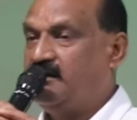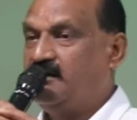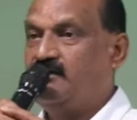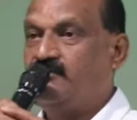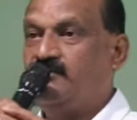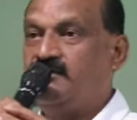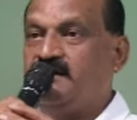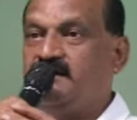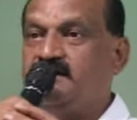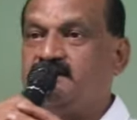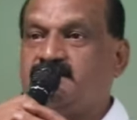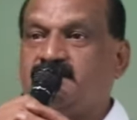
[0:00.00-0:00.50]

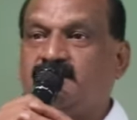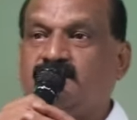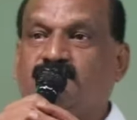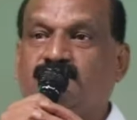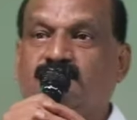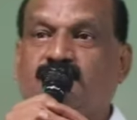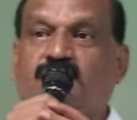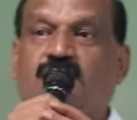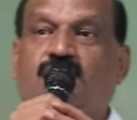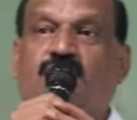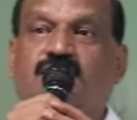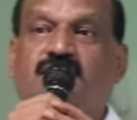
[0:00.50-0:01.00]
One is, the
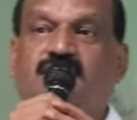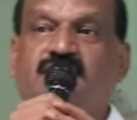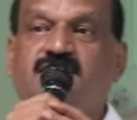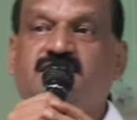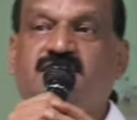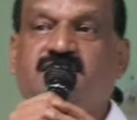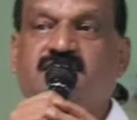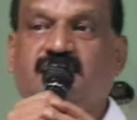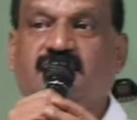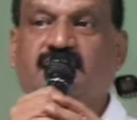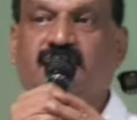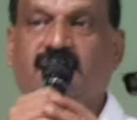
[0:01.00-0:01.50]
cotton
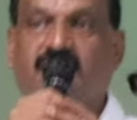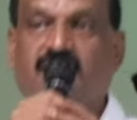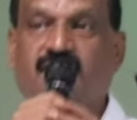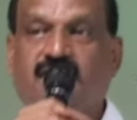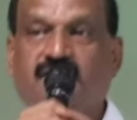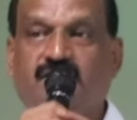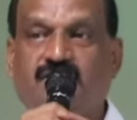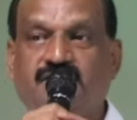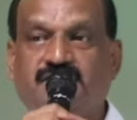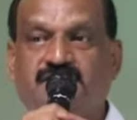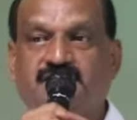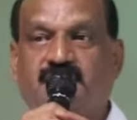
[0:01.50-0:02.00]
steel,
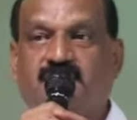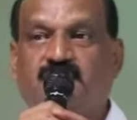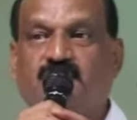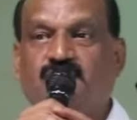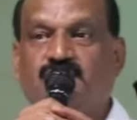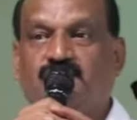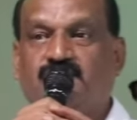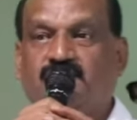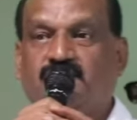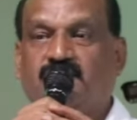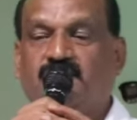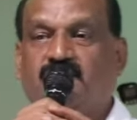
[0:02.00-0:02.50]
which I'm going
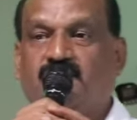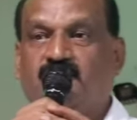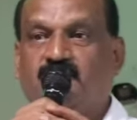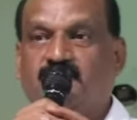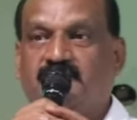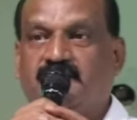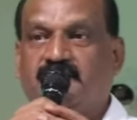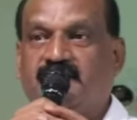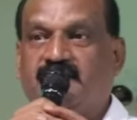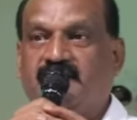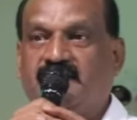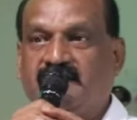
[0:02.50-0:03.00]
to talk about
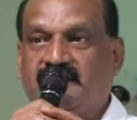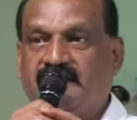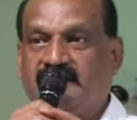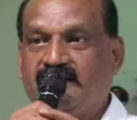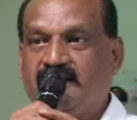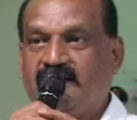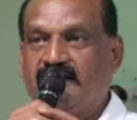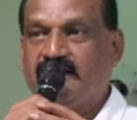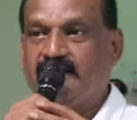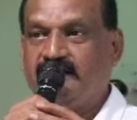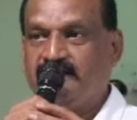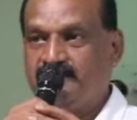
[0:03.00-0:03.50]
it in
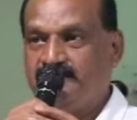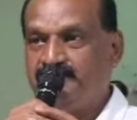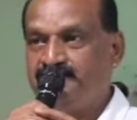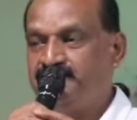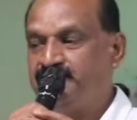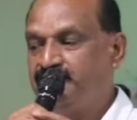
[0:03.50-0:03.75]
detail.